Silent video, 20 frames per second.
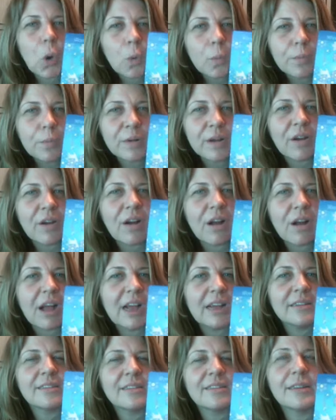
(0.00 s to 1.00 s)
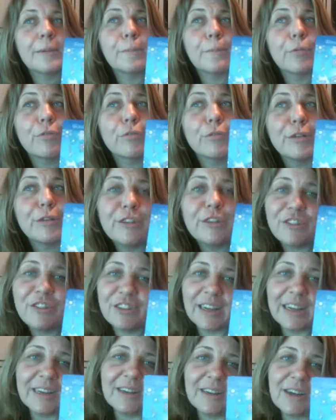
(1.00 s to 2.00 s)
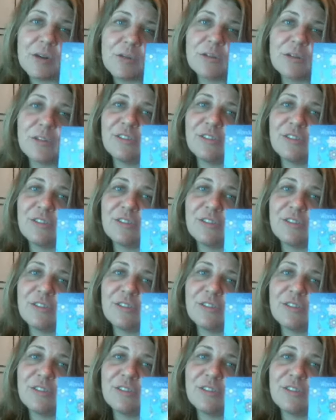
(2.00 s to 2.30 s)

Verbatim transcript: open our eyes and appreciate our